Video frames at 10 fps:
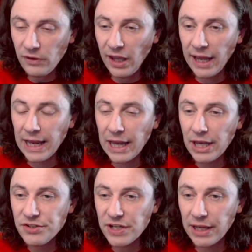
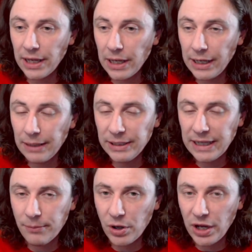And let me get
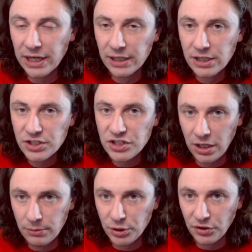my
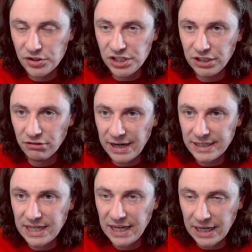terminology correct
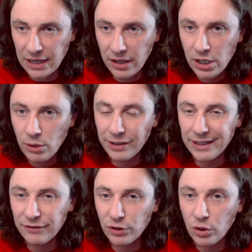here. We're looking
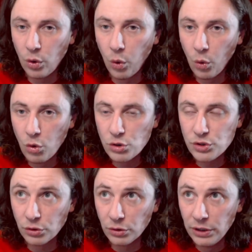for
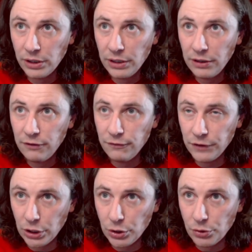caudal
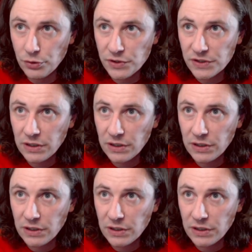views.